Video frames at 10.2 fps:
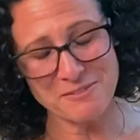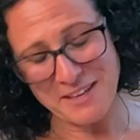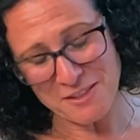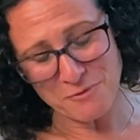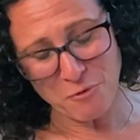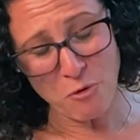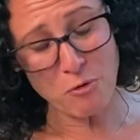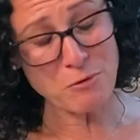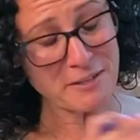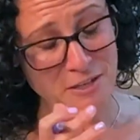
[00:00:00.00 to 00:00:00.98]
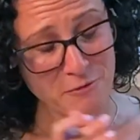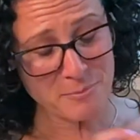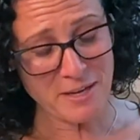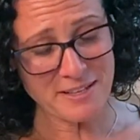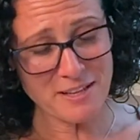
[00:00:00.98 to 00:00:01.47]
Calif- already covered
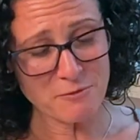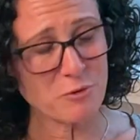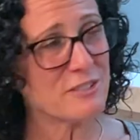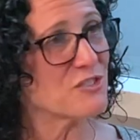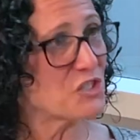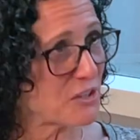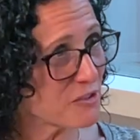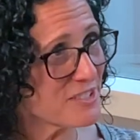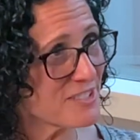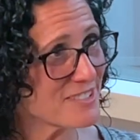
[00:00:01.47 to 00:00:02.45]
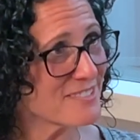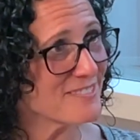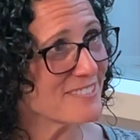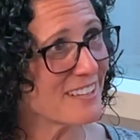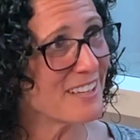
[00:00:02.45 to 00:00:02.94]
by California's generous
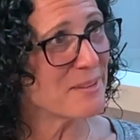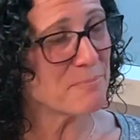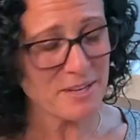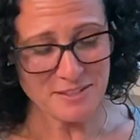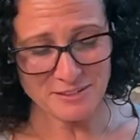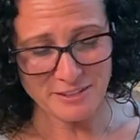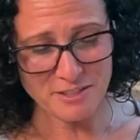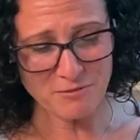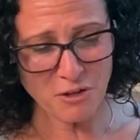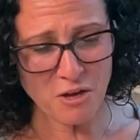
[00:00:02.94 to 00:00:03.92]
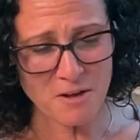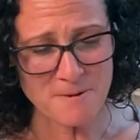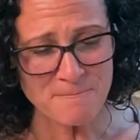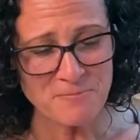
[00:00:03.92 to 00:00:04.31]
uh, paid leave law,